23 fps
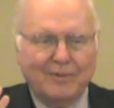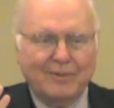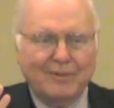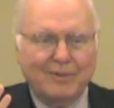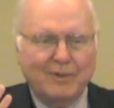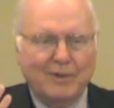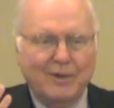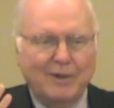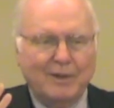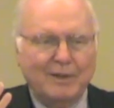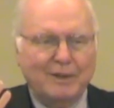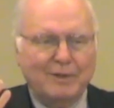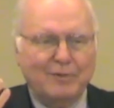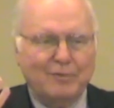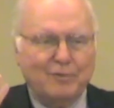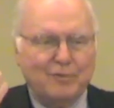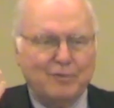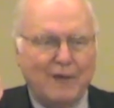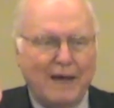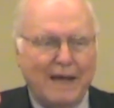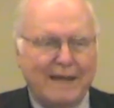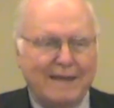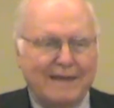turned in
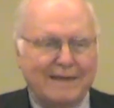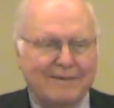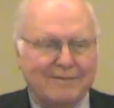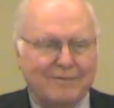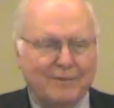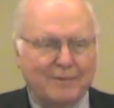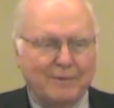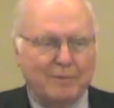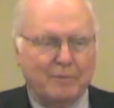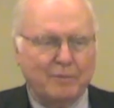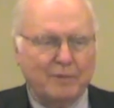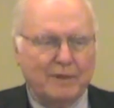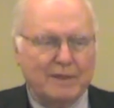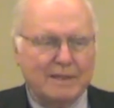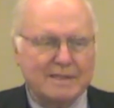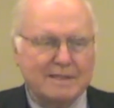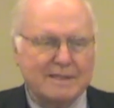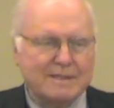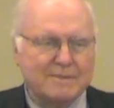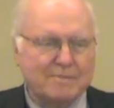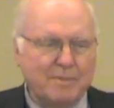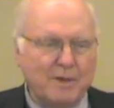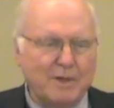flight from the British,
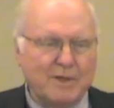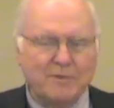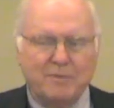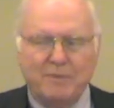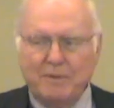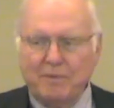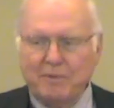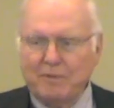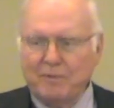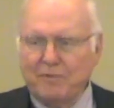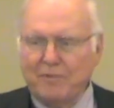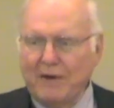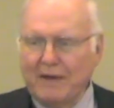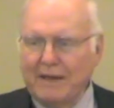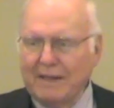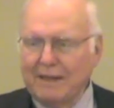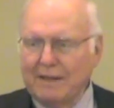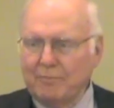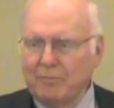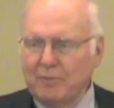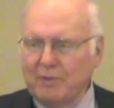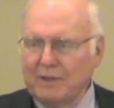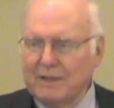as most people fighting
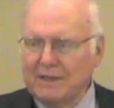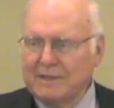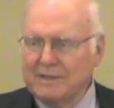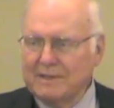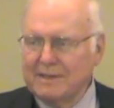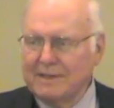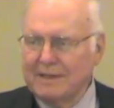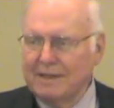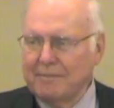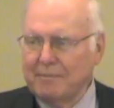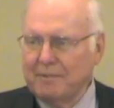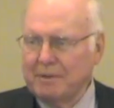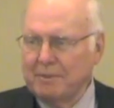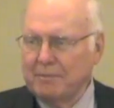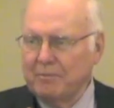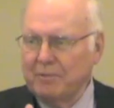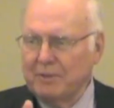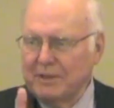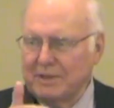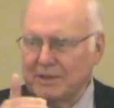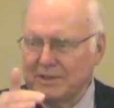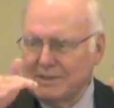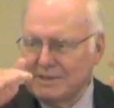the British did. The
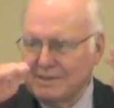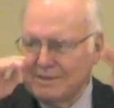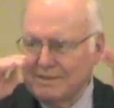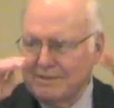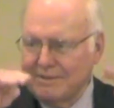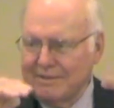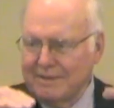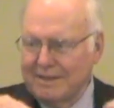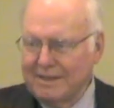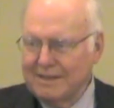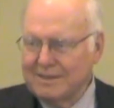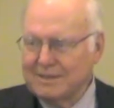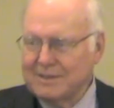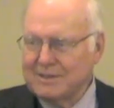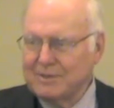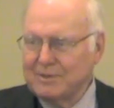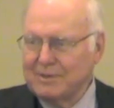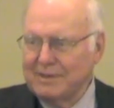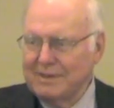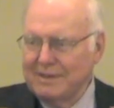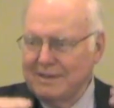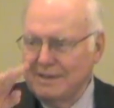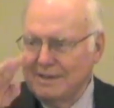British
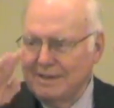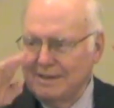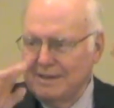stood